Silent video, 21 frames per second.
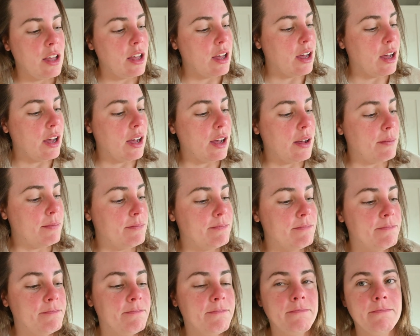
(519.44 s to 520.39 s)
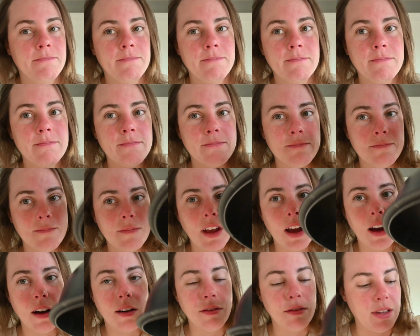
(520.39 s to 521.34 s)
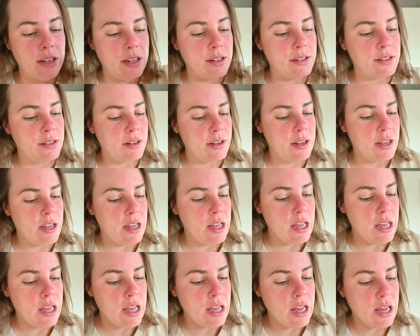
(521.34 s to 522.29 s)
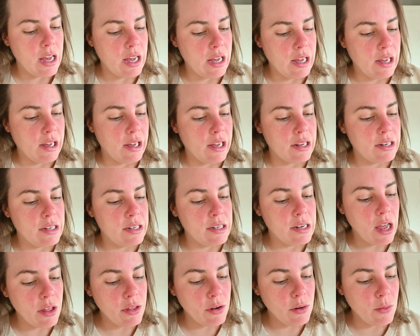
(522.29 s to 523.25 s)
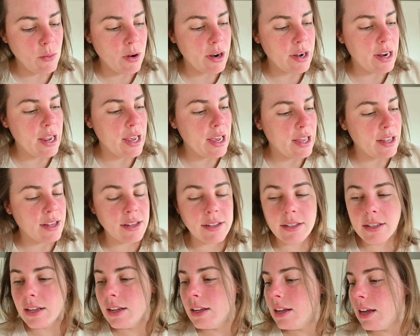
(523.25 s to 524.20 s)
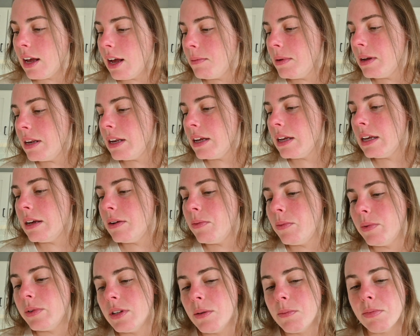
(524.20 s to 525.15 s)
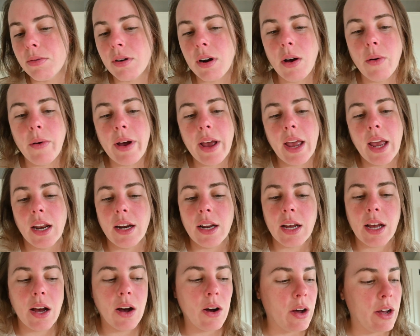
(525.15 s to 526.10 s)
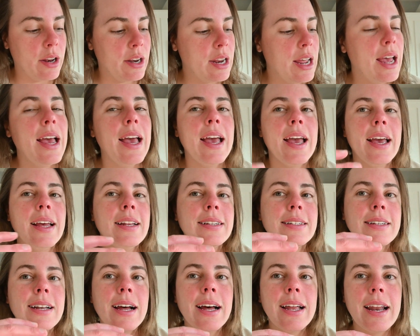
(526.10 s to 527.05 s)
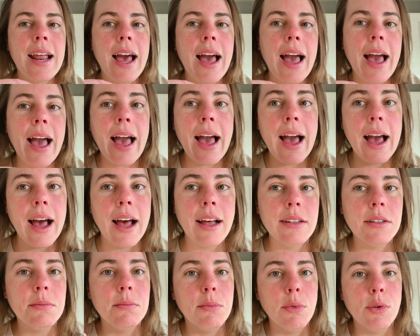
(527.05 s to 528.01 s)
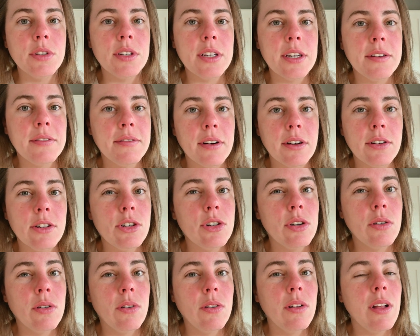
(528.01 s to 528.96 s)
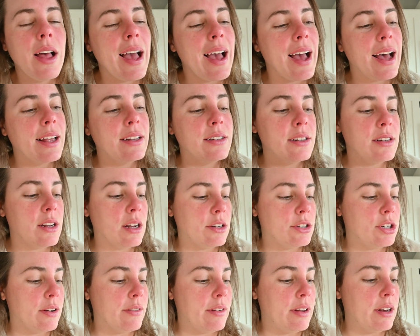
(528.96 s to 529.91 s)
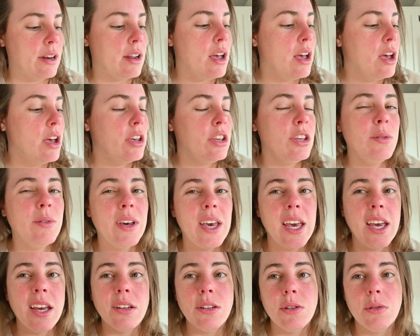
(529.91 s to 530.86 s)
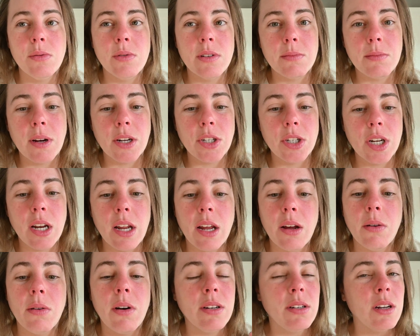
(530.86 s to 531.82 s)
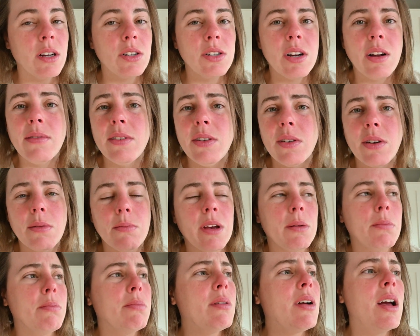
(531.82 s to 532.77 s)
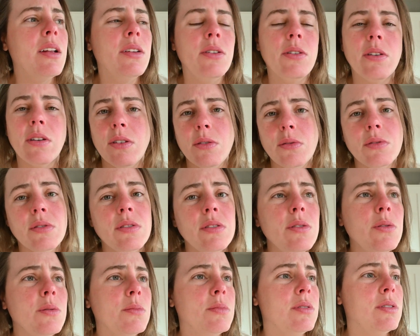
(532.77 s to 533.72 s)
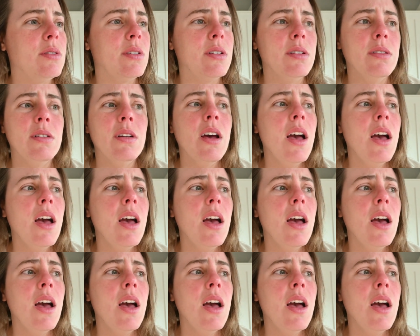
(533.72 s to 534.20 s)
of these. Another one is, I mean, it was a pro and a con. It is not as multifunctional as a Dutch oven. You can't do as much in it. A Dutch oven, you can make bread, you can do soups, you can